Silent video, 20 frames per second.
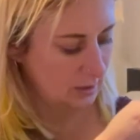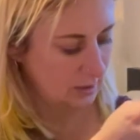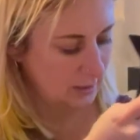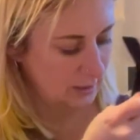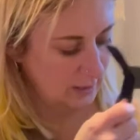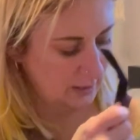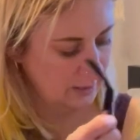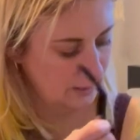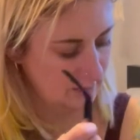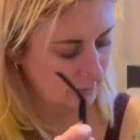
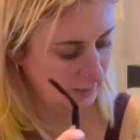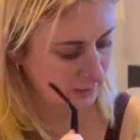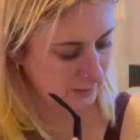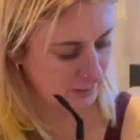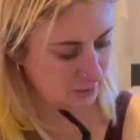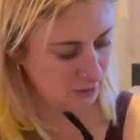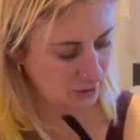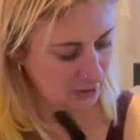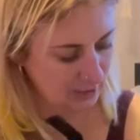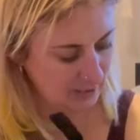and
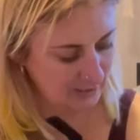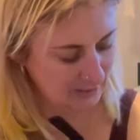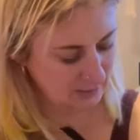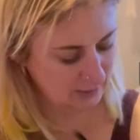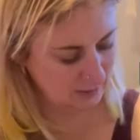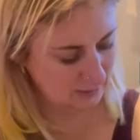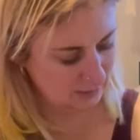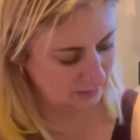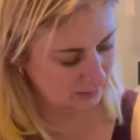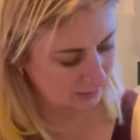
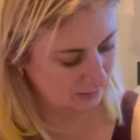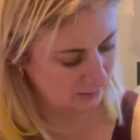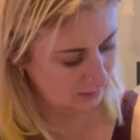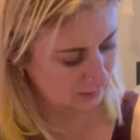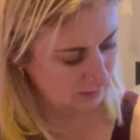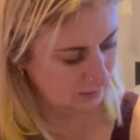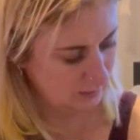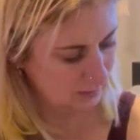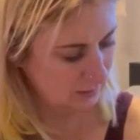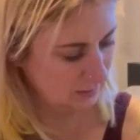adjust
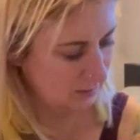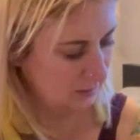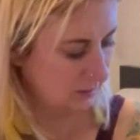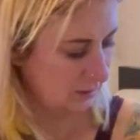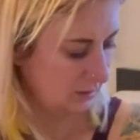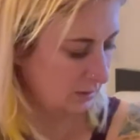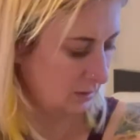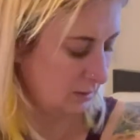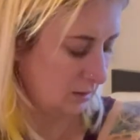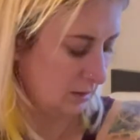
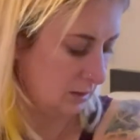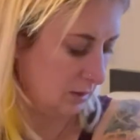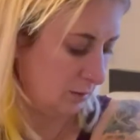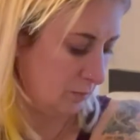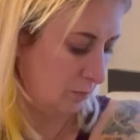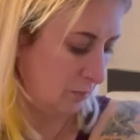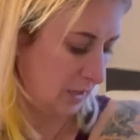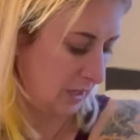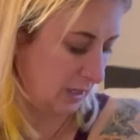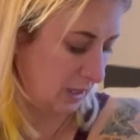
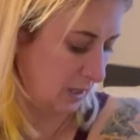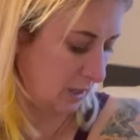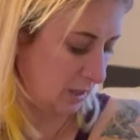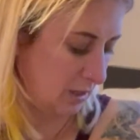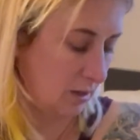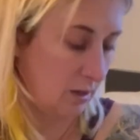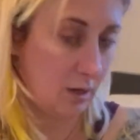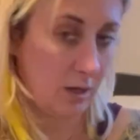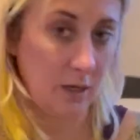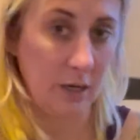making
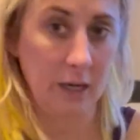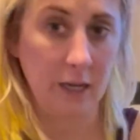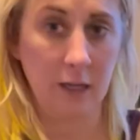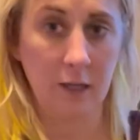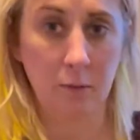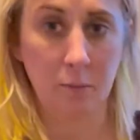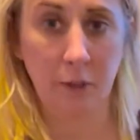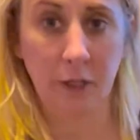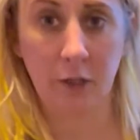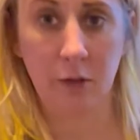our
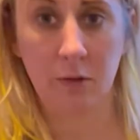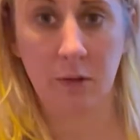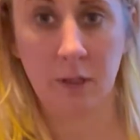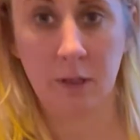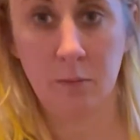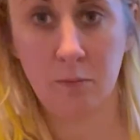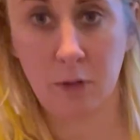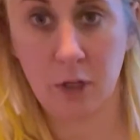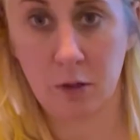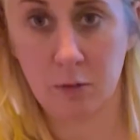elbow
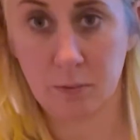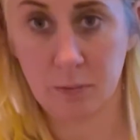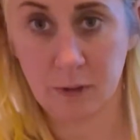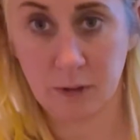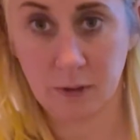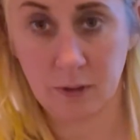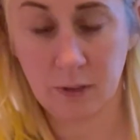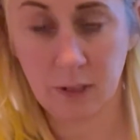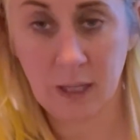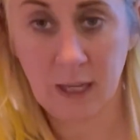
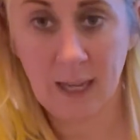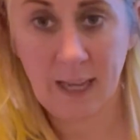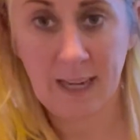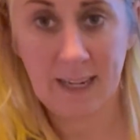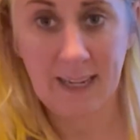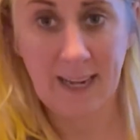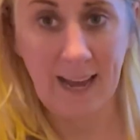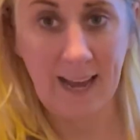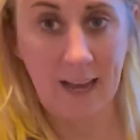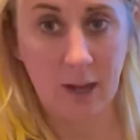immobile.
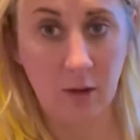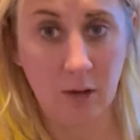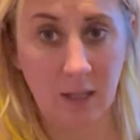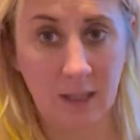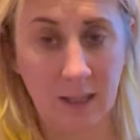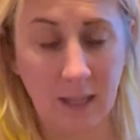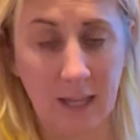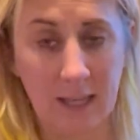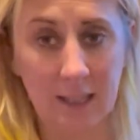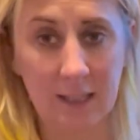Now, a
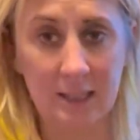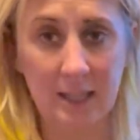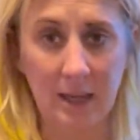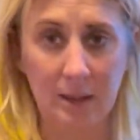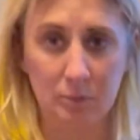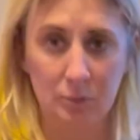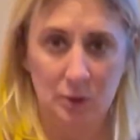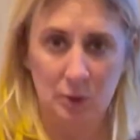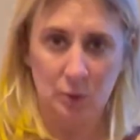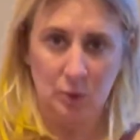lot of
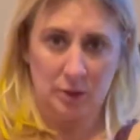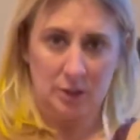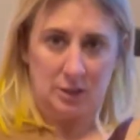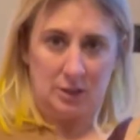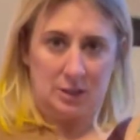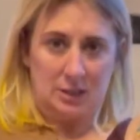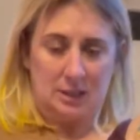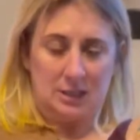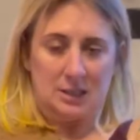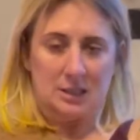times when
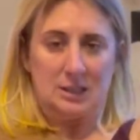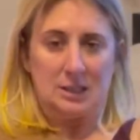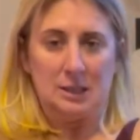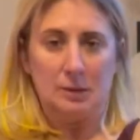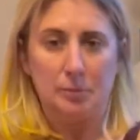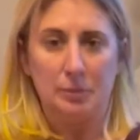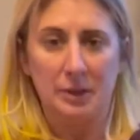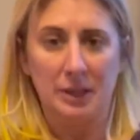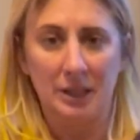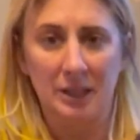you're
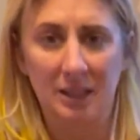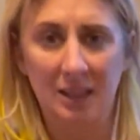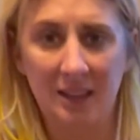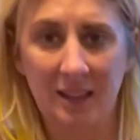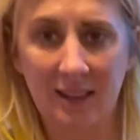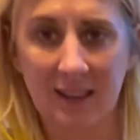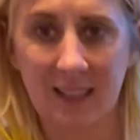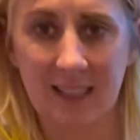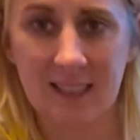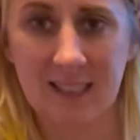sleeping,
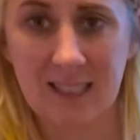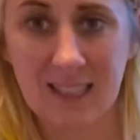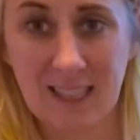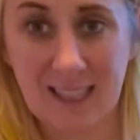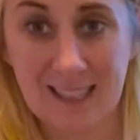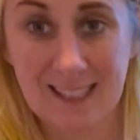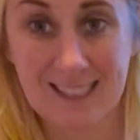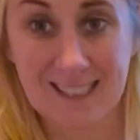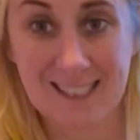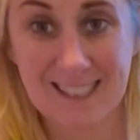this
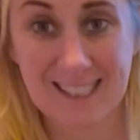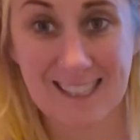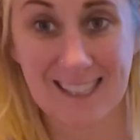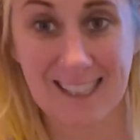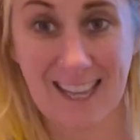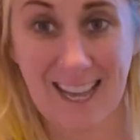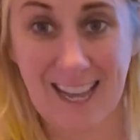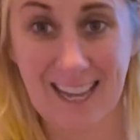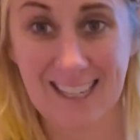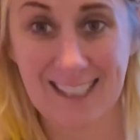can
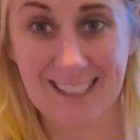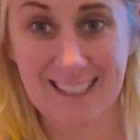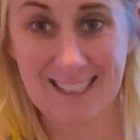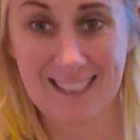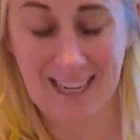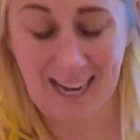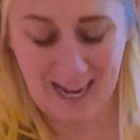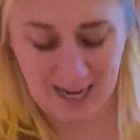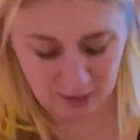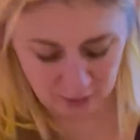slide
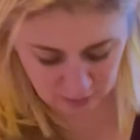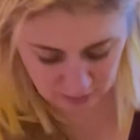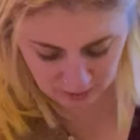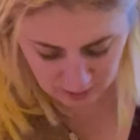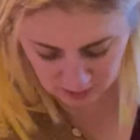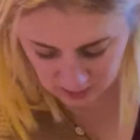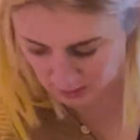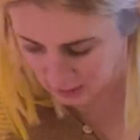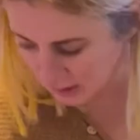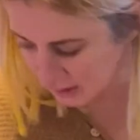down.
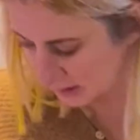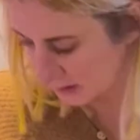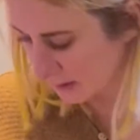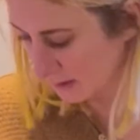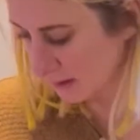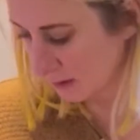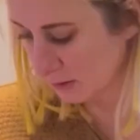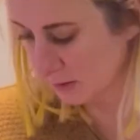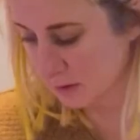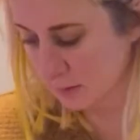
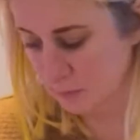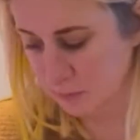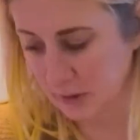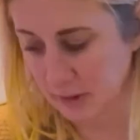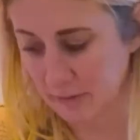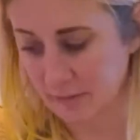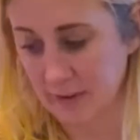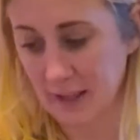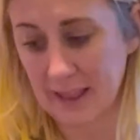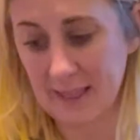So
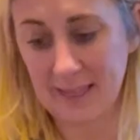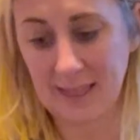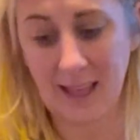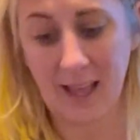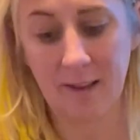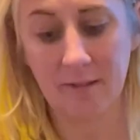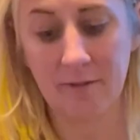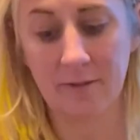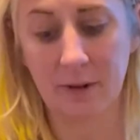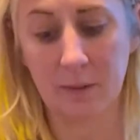prevent
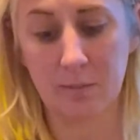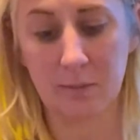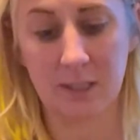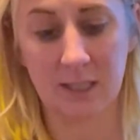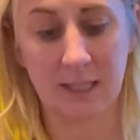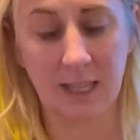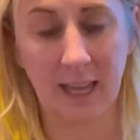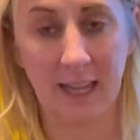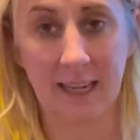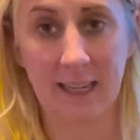that from
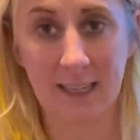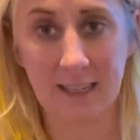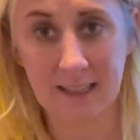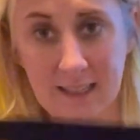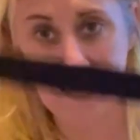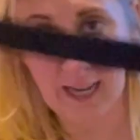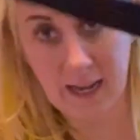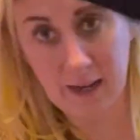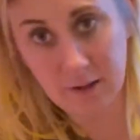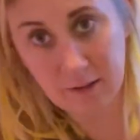sliding
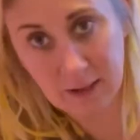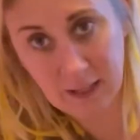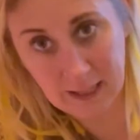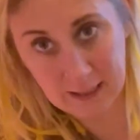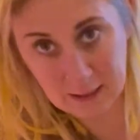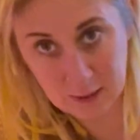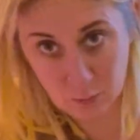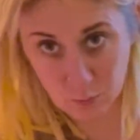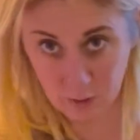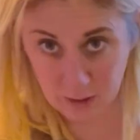down.
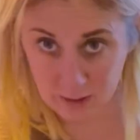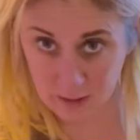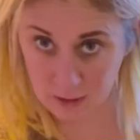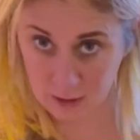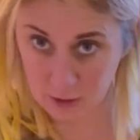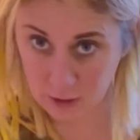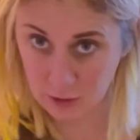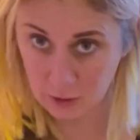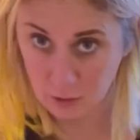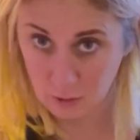That's where the
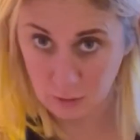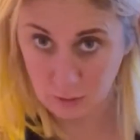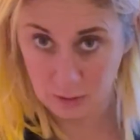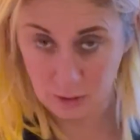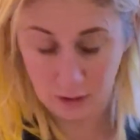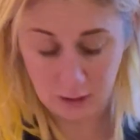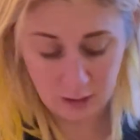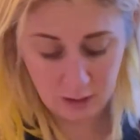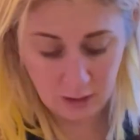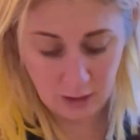
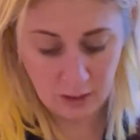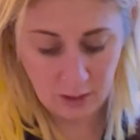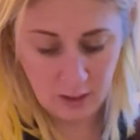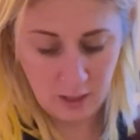shoulder